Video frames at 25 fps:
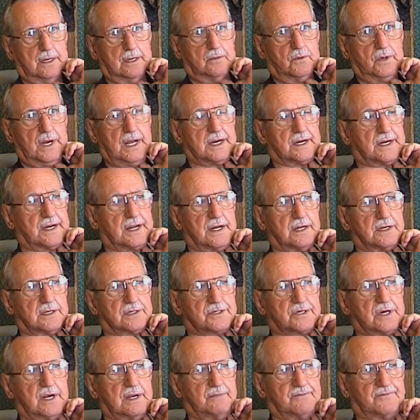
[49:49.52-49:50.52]
we had an
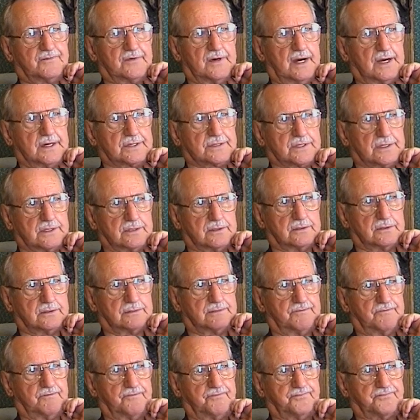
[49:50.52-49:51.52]
L-shaped foxhole,
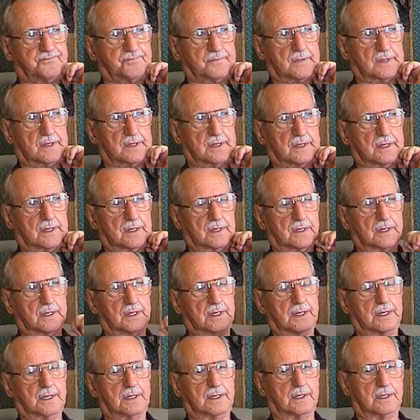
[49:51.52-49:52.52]

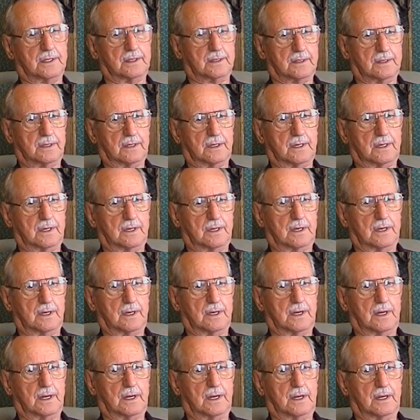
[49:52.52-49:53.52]
and
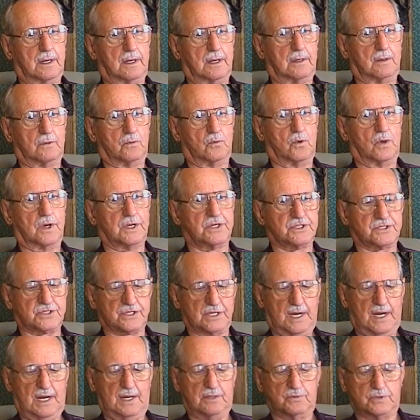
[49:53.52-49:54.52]
one
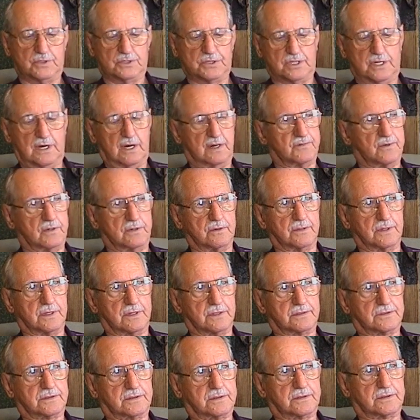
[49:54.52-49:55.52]
side was covered
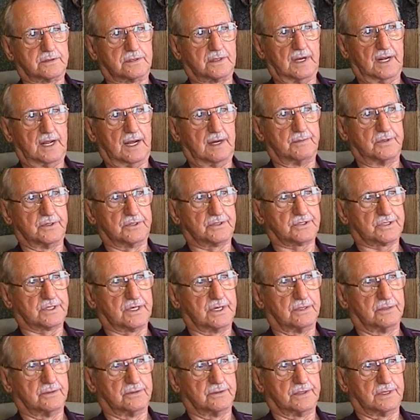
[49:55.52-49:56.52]
with a slab of
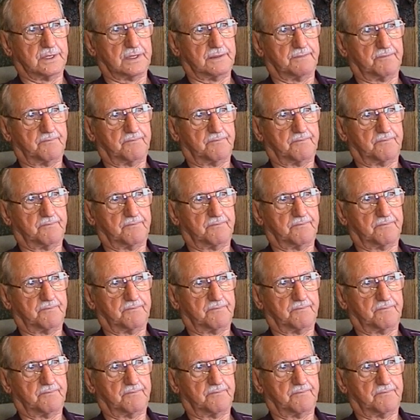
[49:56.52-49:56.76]
stone,